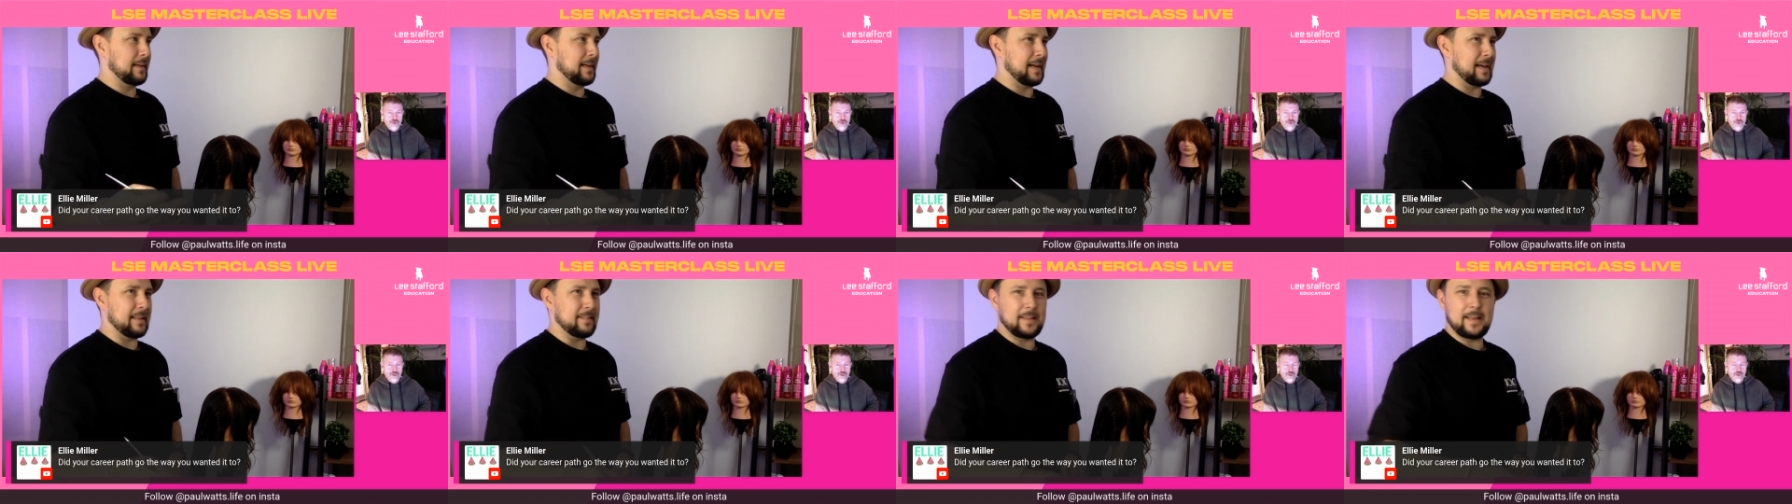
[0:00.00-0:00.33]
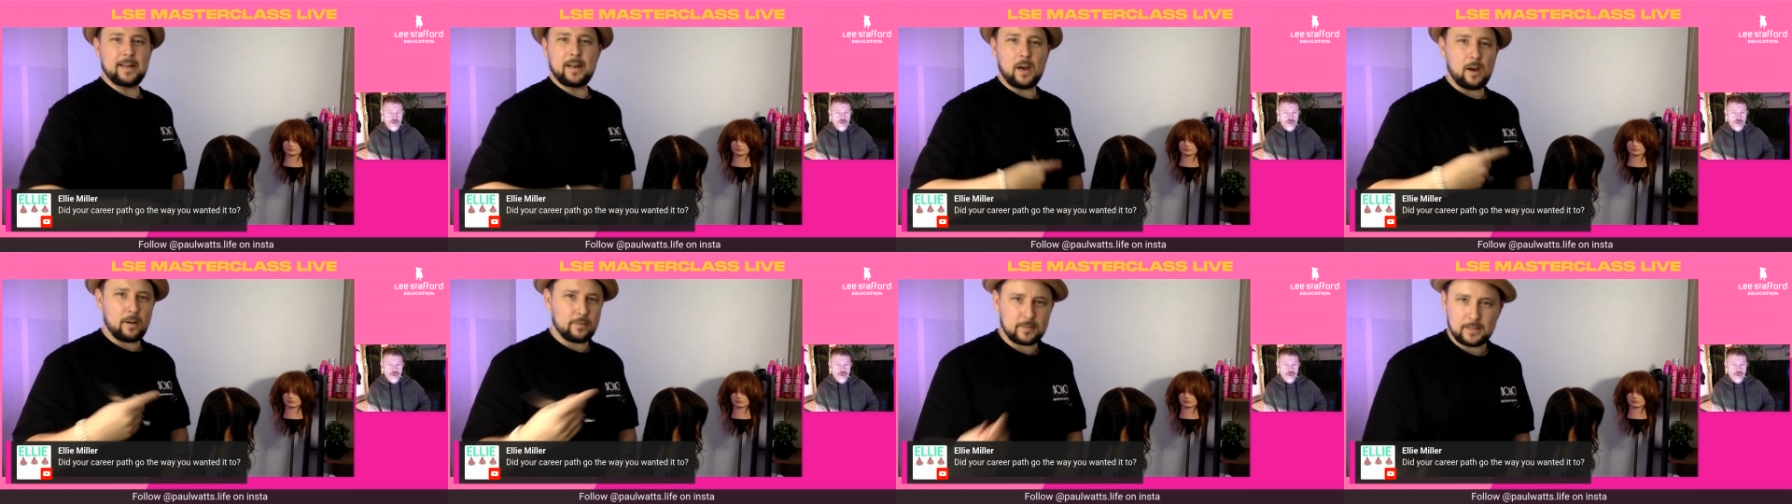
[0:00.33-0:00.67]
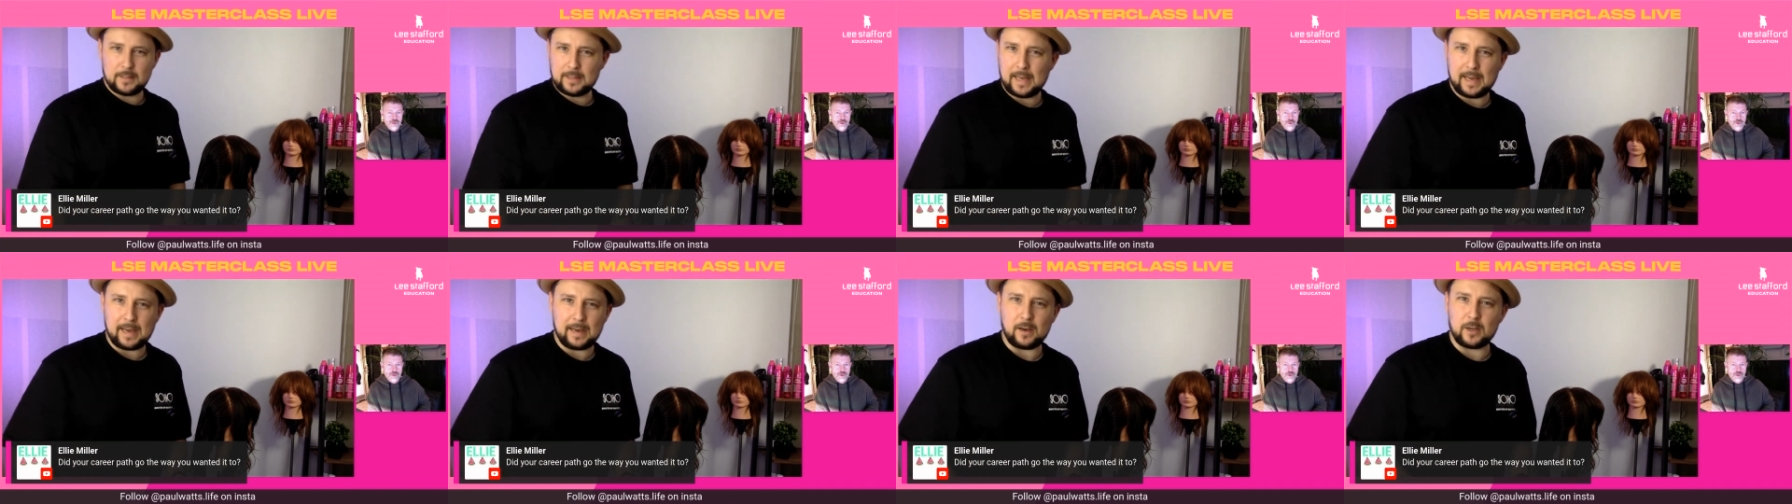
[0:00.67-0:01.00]
And then
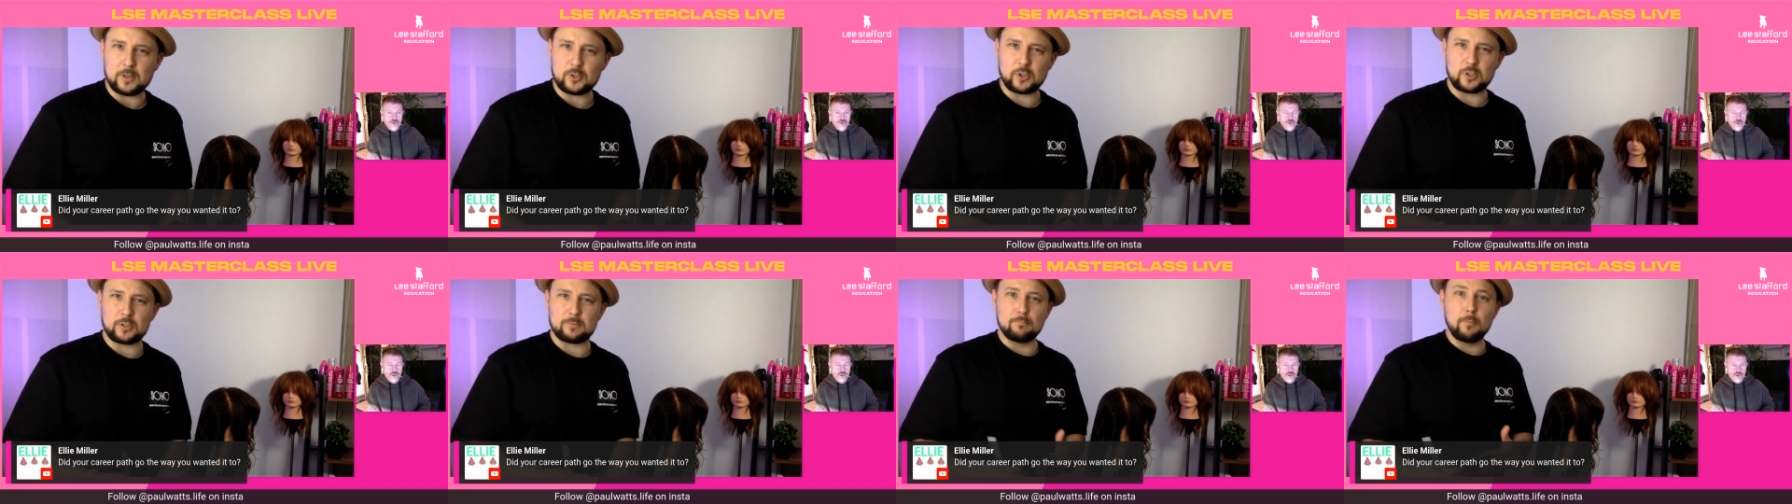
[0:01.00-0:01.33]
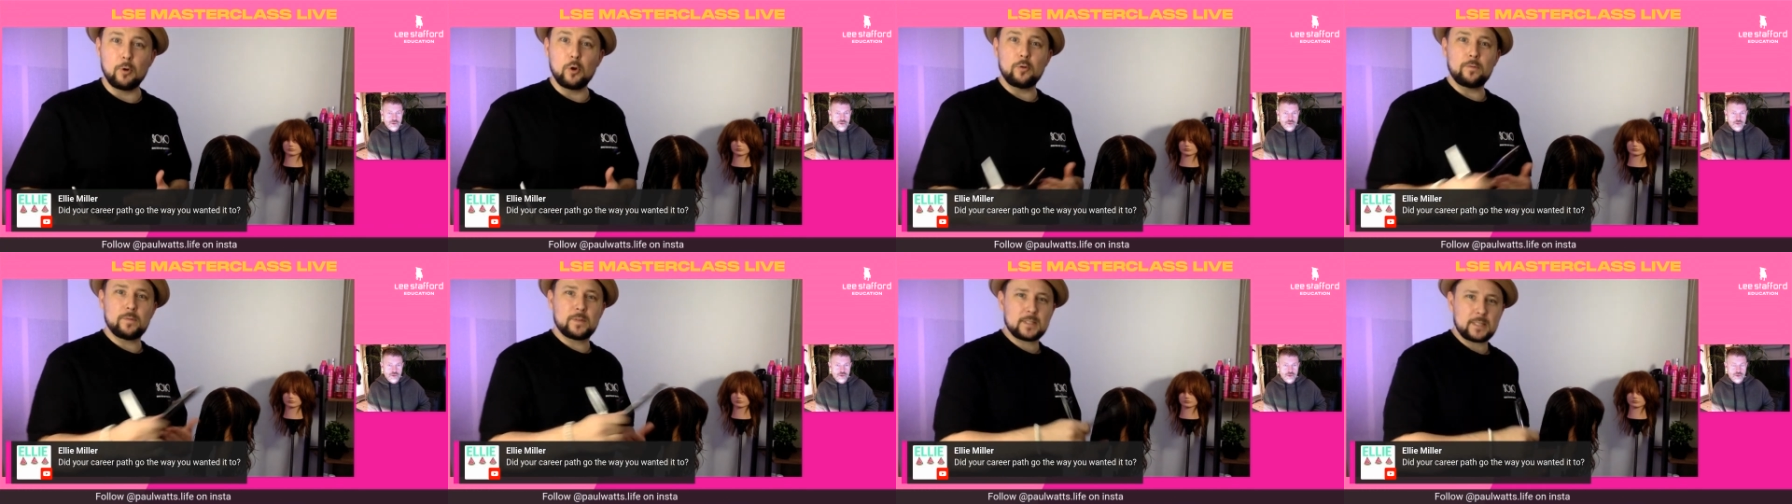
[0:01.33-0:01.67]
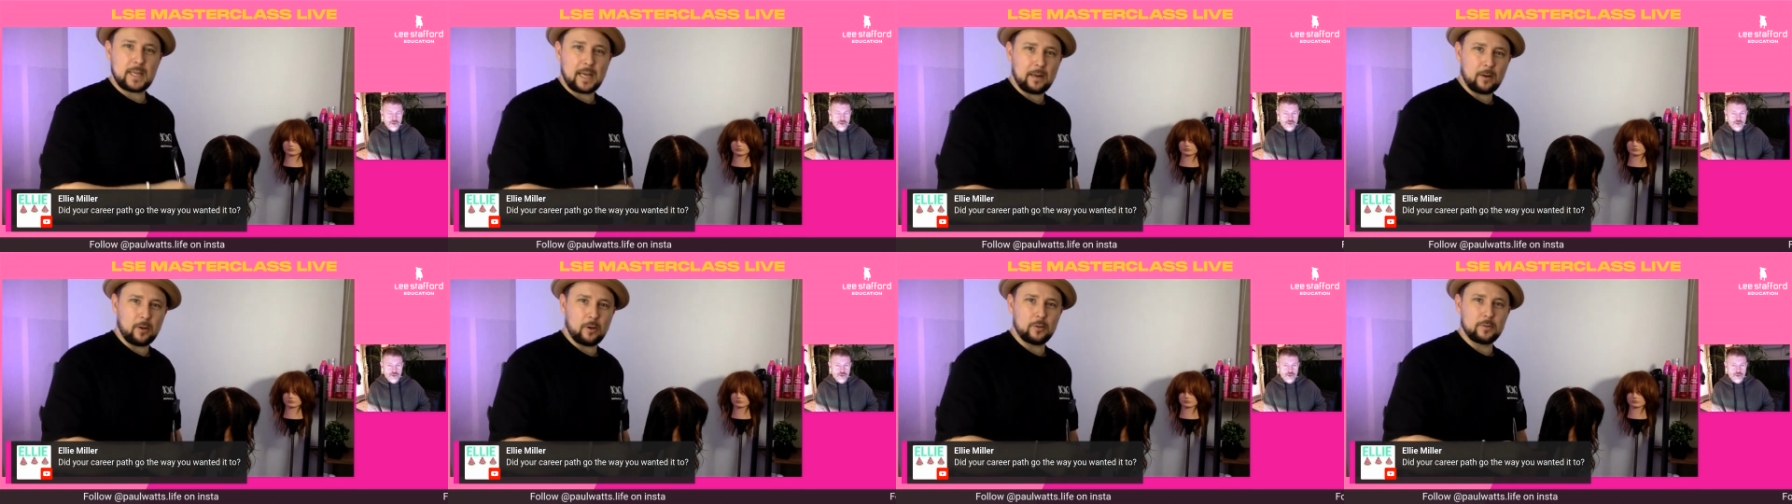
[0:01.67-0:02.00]
after that, I just moved
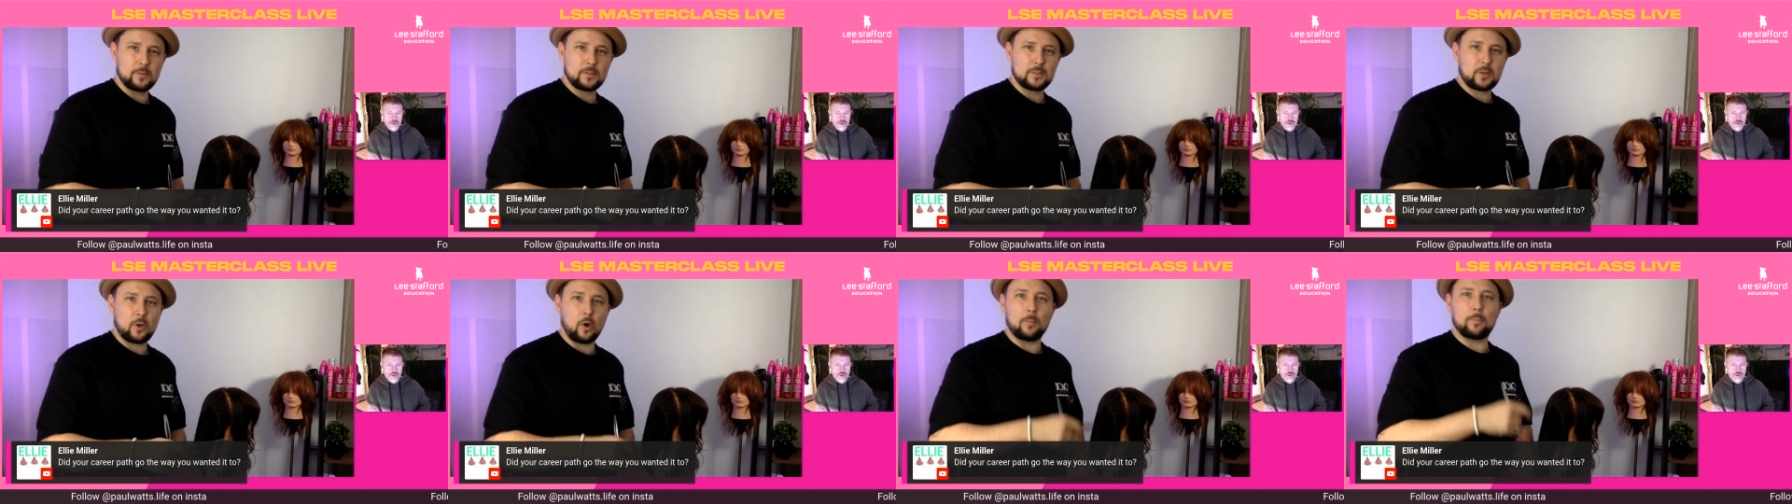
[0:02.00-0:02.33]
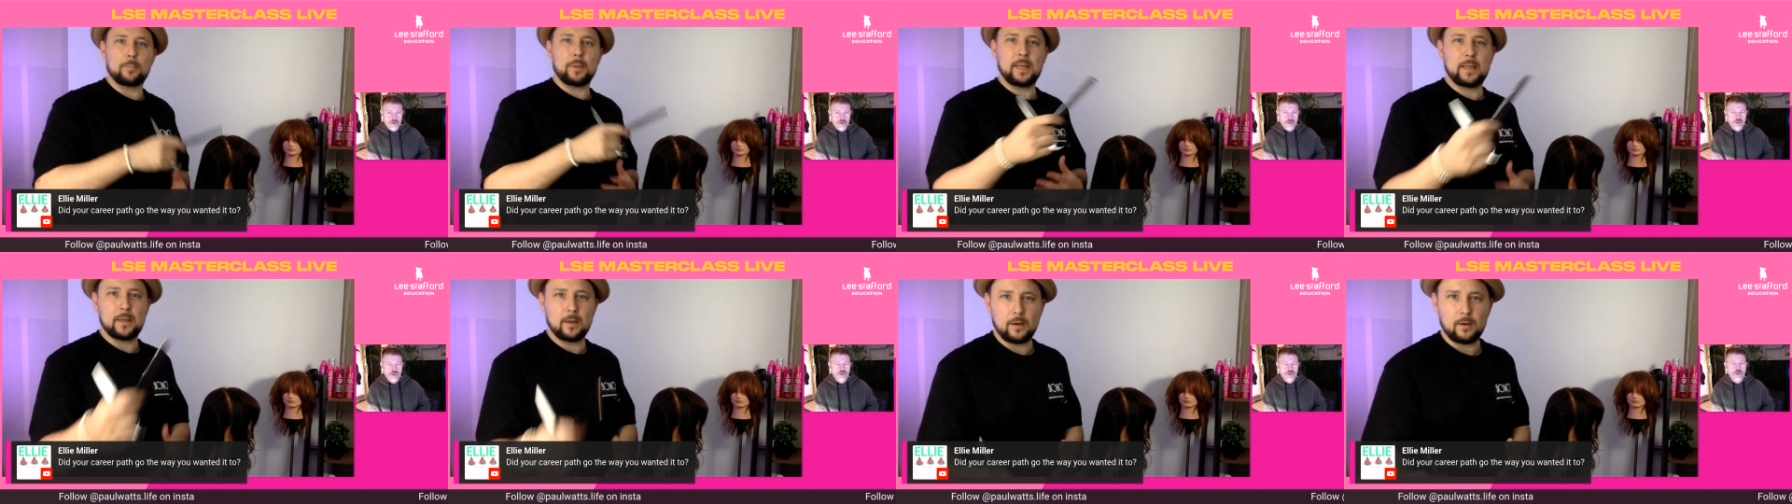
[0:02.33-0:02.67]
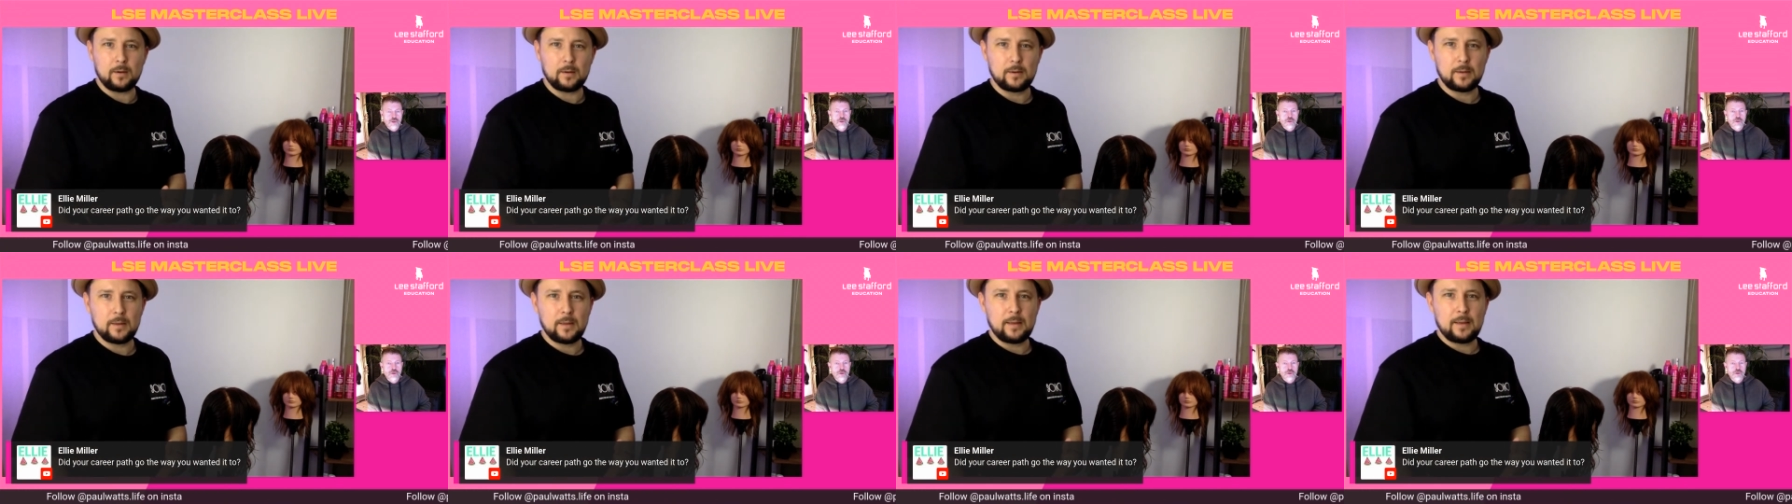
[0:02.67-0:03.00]
salons, got
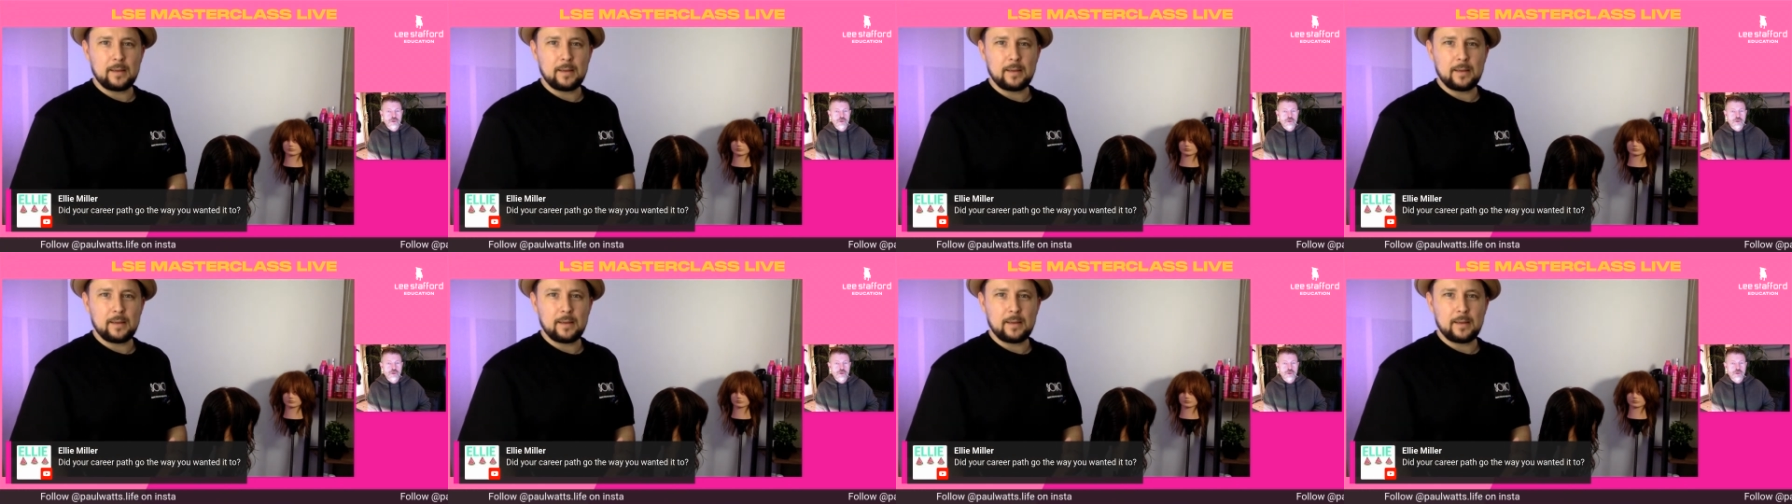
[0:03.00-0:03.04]
bigger.